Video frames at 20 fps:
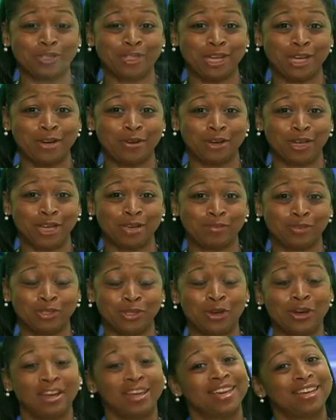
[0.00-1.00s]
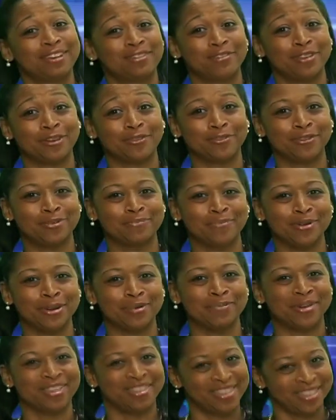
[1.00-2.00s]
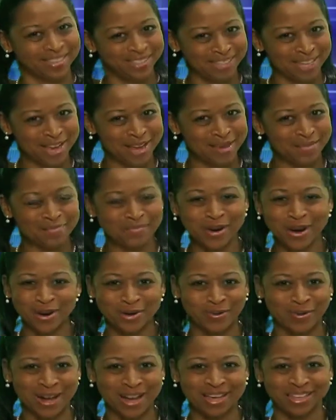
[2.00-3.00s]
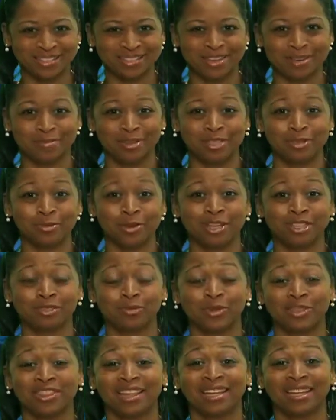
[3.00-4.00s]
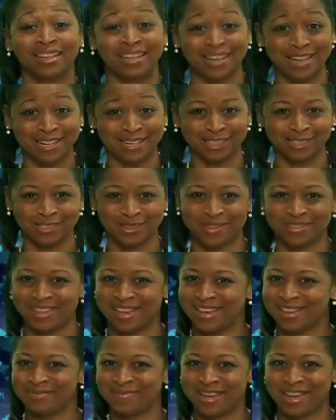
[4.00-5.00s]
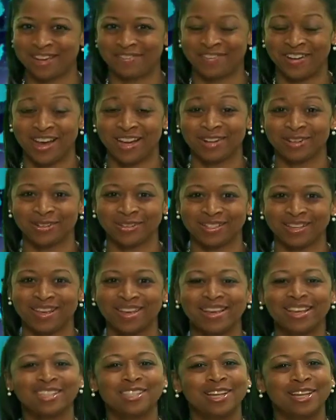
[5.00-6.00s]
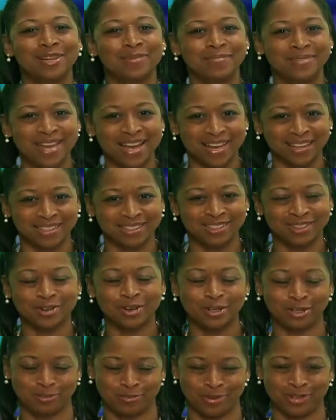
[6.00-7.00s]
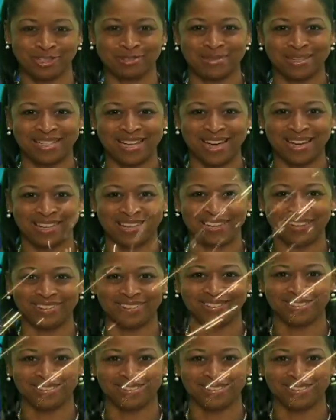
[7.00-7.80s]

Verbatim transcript: to hearing him talk NFL football, but this time, Mark Wyatt's coming to us with the latest on the NBA Finals. It's all up next on our Sports Spectacular.